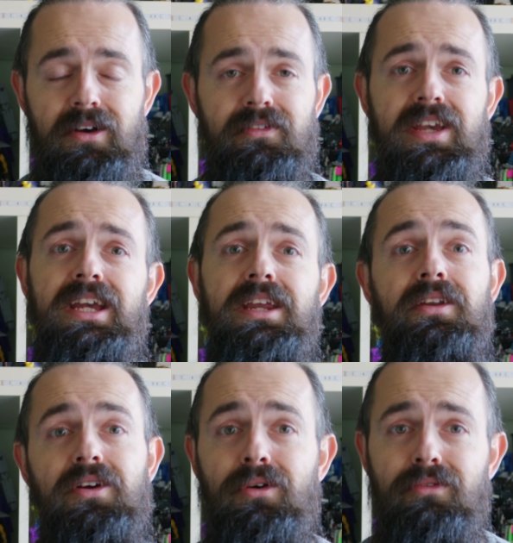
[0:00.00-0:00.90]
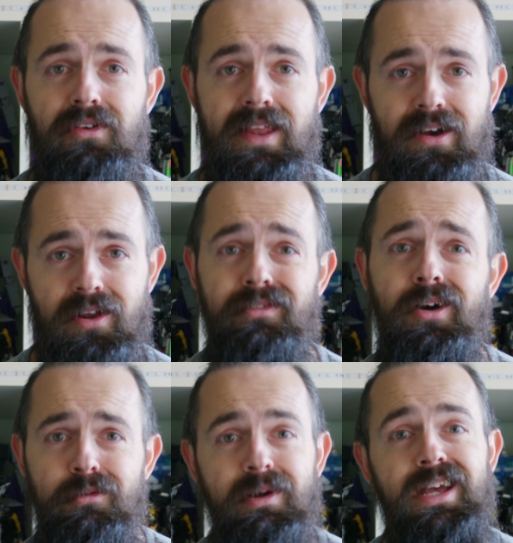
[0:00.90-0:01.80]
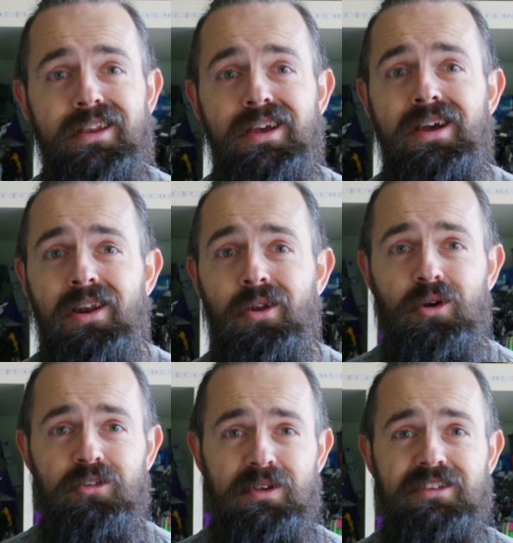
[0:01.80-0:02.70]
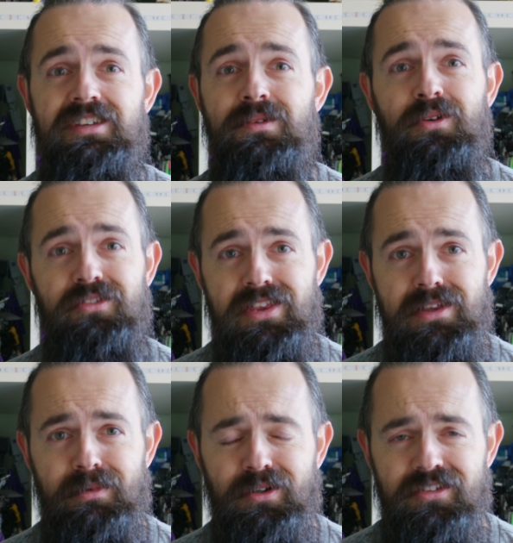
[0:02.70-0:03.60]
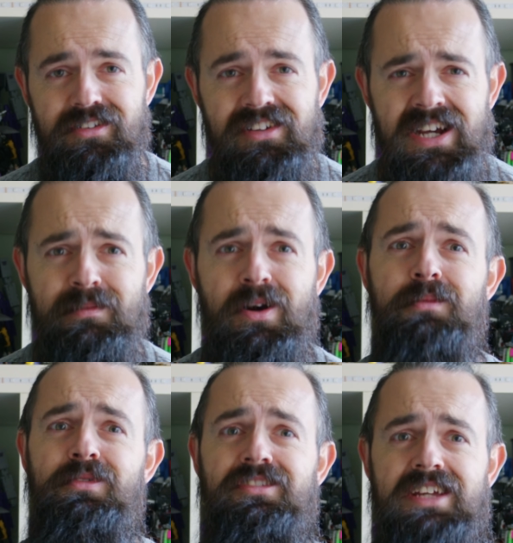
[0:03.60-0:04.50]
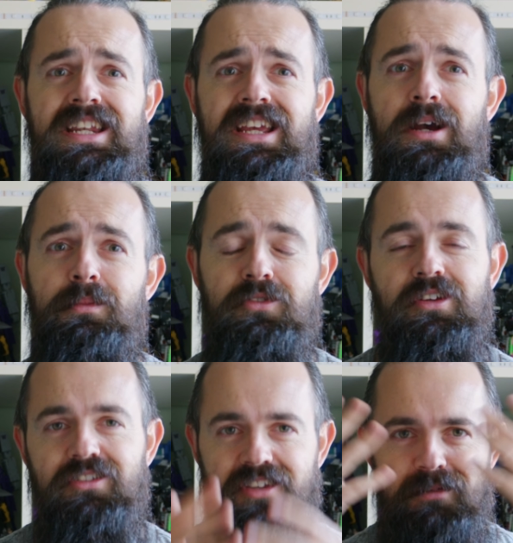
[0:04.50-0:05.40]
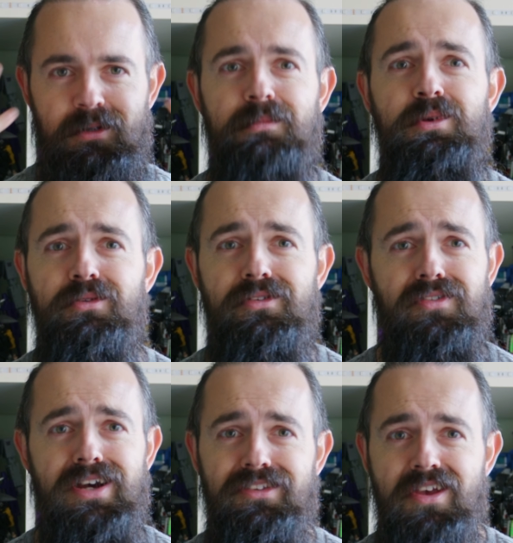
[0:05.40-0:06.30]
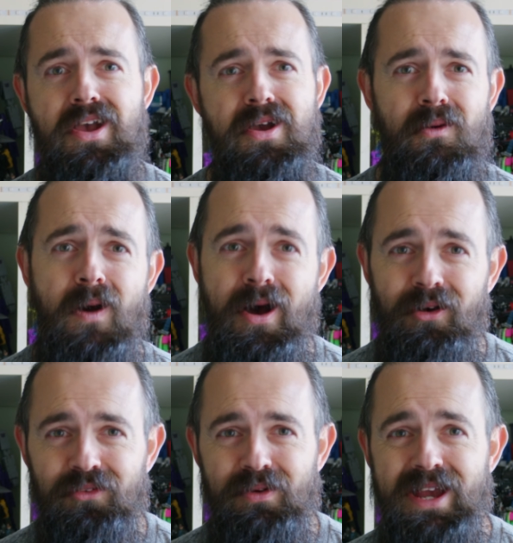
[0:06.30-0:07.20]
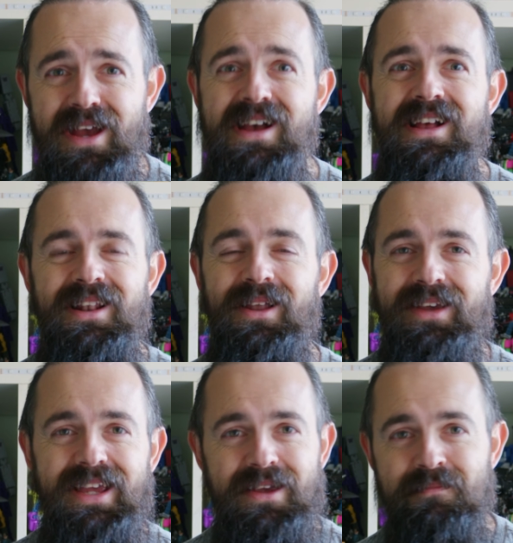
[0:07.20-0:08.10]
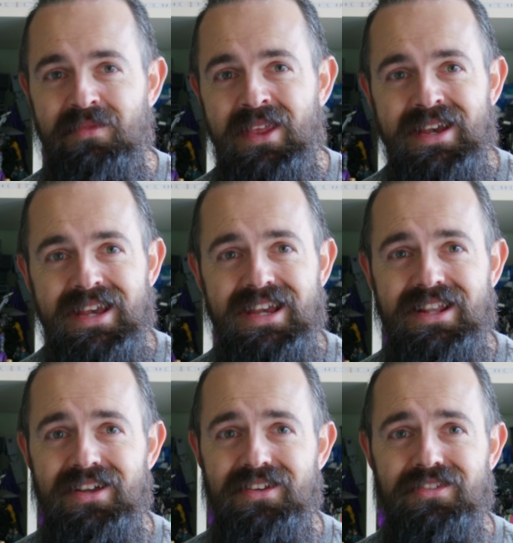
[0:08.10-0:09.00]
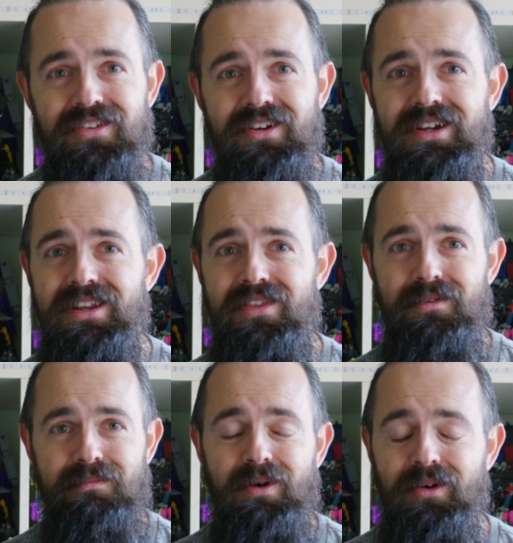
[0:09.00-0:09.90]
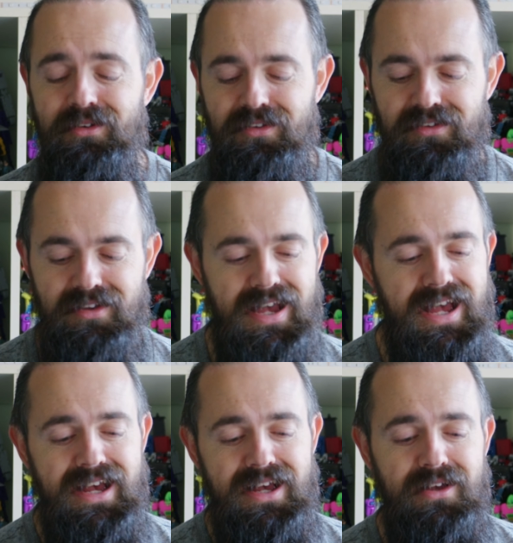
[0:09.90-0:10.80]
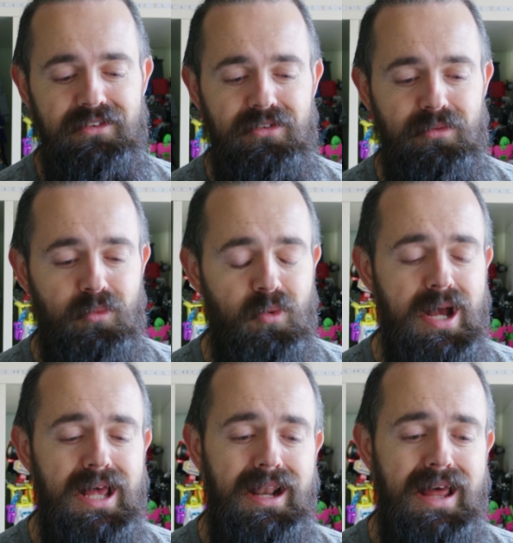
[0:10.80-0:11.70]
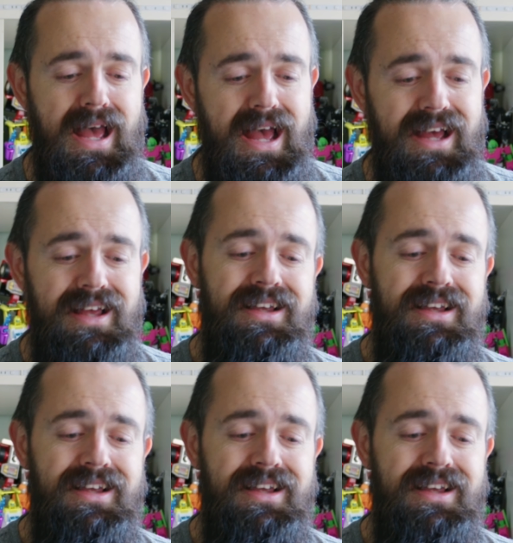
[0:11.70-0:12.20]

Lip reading: I've again gone for that kind of overhead look so you can see what's in the box. This time I'm standing up so you can see my beautiful face whilst we're looking inside the box as well.